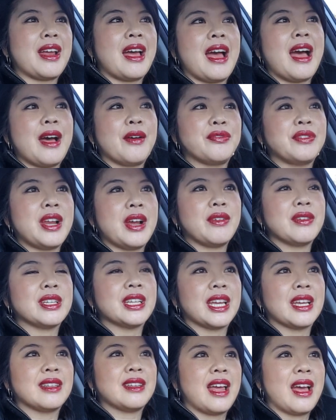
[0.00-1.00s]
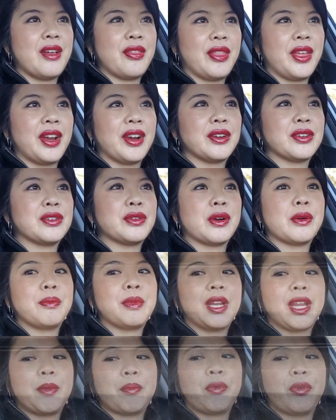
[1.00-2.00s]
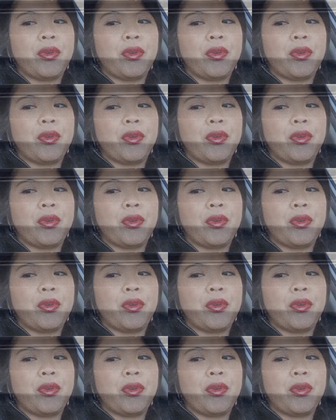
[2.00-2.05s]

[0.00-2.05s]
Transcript: a half an hour to get down there to our meeting